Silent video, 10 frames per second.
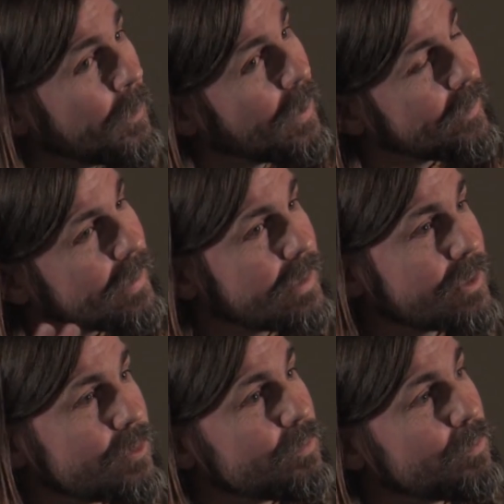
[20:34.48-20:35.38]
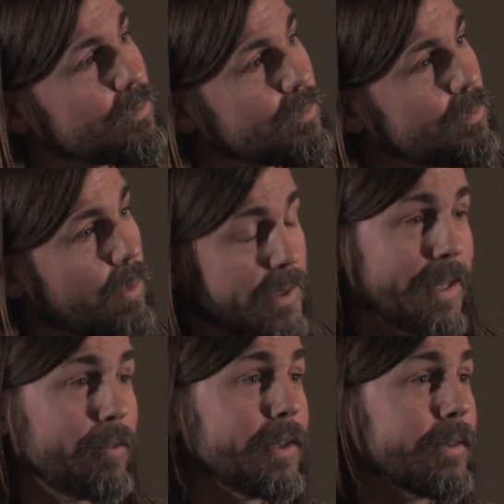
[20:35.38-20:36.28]
I think it's
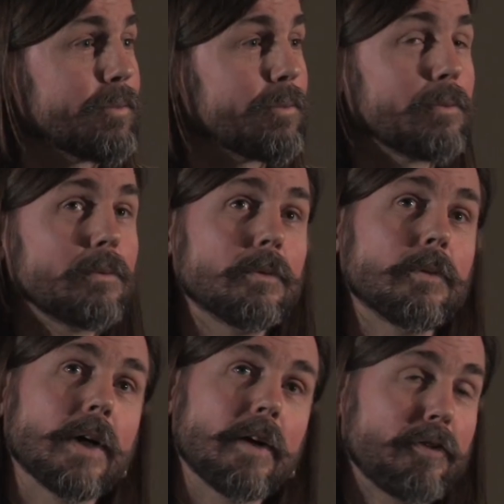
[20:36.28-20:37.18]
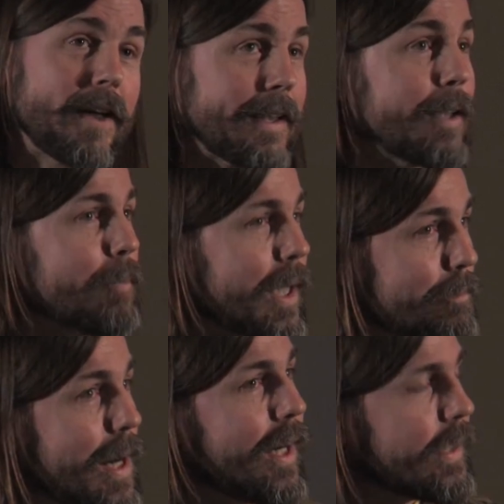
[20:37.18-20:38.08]
definitely affecting my
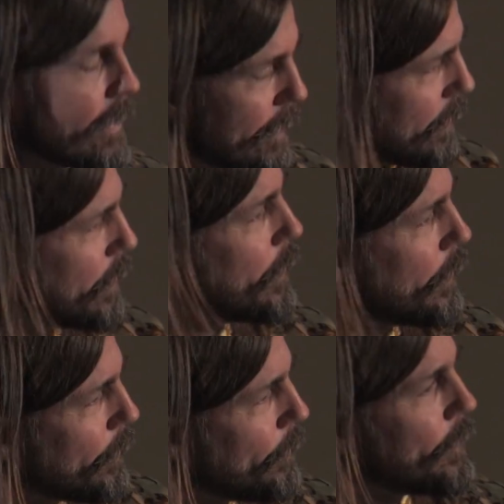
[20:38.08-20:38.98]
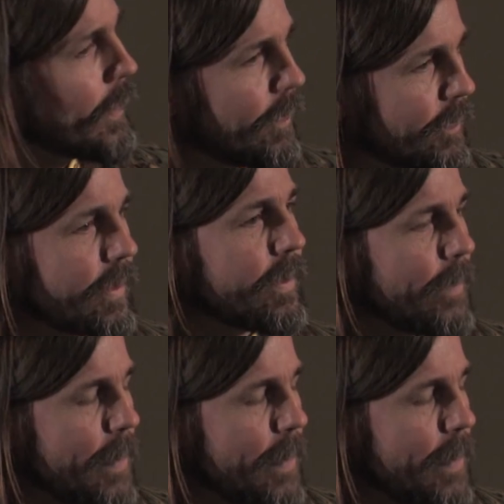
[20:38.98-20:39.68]
mind, I think.